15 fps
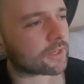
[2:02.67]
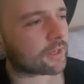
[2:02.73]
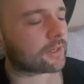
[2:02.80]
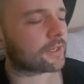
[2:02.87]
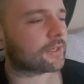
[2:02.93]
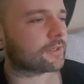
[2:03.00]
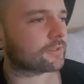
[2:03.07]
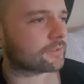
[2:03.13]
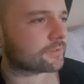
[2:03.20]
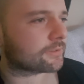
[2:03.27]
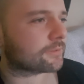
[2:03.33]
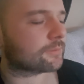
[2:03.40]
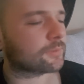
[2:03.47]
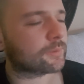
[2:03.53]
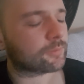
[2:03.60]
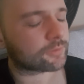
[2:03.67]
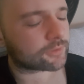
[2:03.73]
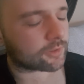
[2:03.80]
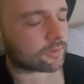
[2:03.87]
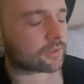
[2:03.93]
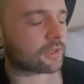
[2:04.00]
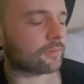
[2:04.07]
and we were
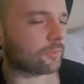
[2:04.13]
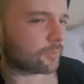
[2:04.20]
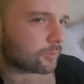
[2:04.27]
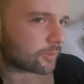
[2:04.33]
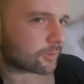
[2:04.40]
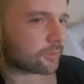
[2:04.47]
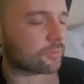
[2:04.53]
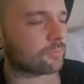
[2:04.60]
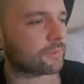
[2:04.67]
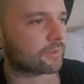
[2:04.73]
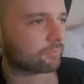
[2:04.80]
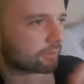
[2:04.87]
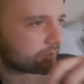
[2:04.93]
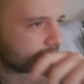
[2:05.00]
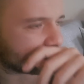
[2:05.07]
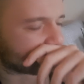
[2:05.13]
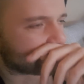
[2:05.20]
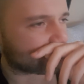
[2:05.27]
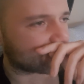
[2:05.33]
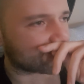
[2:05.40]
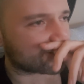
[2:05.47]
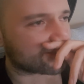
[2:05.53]
grooming, we're
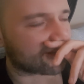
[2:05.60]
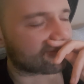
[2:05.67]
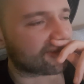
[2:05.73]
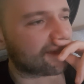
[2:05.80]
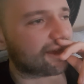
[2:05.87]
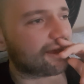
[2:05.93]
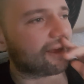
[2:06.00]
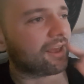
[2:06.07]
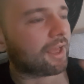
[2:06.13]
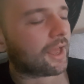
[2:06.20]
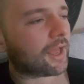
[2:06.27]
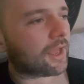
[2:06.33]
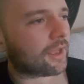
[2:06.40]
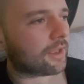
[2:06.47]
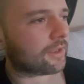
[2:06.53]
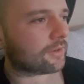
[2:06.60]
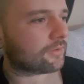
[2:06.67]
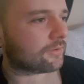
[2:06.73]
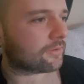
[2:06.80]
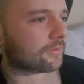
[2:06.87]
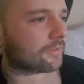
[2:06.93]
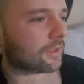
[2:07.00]
estimating some stuff.
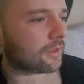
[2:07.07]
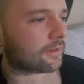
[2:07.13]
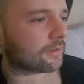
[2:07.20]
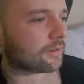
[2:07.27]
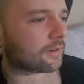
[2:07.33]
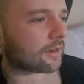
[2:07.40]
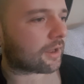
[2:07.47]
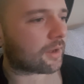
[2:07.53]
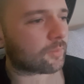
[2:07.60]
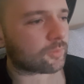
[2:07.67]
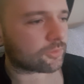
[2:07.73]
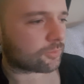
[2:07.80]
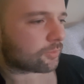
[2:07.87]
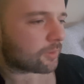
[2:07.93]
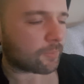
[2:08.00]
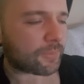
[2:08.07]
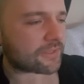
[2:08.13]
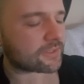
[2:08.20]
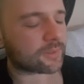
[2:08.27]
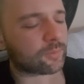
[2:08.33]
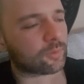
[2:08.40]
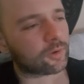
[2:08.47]
And then I was
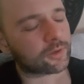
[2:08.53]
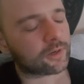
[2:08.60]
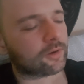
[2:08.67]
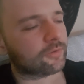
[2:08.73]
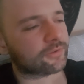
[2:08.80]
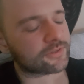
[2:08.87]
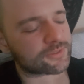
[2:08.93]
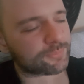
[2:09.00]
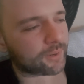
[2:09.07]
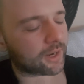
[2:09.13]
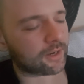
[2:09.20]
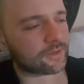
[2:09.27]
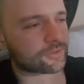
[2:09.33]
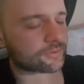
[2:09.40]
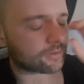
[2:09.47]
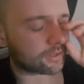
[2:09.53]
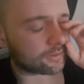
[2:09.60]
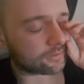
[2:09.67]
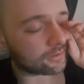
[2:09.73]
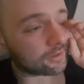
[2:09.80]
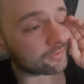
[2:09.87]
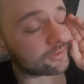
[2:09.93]
basically working on this page,
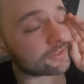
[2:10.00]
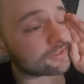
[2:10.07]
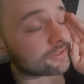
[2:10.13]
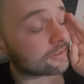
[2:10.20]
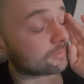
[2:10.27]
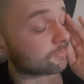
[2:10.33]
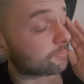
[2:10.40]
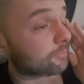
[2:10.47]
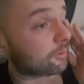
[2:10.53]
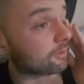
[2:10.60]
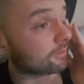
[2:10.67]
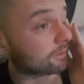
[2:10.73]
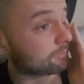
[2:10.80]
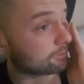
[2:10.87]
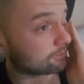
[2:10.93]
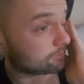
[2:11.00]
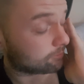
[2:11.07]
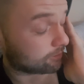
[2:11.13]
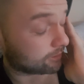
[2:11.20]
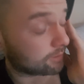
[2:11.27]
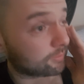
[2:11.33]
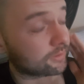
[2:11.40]
right? At this point, I was
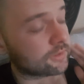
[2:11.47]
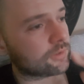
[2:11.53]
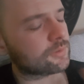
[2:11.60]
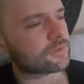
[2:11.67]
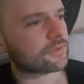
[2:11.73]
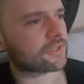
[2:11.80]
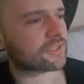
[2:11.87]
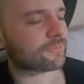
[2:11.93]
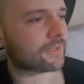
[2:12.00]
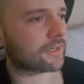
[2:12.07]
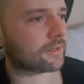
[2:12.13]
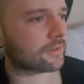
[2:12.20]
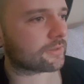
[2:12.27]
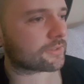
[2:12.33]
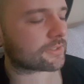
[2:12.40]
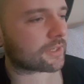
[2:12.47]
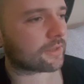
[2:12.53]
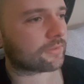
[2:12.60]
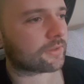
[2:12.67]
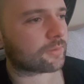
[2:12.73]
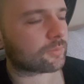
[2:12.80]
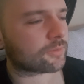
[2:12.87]
working with the user experience,
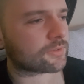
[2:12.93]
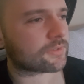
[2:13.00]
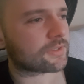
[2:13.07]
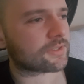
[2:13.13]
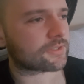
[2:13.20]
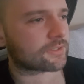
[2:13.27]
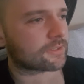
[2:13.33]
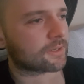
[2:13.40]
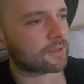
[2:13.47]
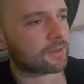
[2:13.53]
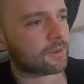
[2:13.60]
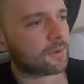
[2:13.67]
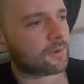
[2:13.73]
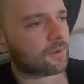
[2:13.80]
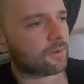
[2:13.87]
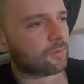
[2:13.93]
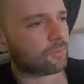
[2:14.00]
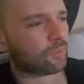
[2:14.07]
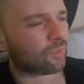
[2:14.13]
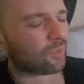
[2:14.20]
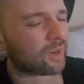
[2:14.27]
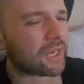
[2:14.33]
and there was this
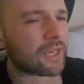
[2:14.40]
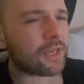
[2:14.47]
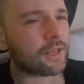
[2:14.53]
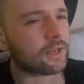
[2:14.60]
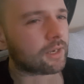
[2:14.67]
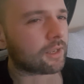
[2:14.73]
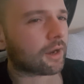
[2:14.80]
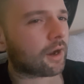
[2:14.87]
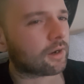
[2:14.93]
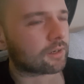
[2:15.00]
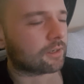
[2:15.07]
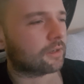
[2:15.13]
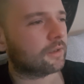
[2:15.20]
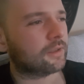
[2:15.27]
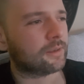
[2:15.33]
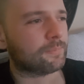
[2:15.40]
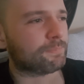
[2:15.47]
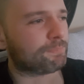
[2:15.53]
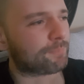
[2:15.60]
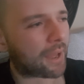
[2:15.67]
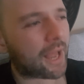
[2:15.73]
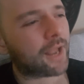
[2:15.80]
really ugly
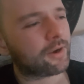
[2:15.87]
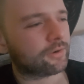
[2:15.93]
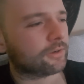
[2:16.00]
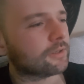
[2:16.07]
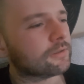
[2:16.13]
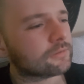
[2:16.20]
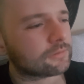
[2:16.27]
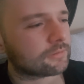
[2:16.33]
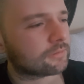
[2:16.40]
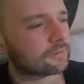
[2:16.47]
banner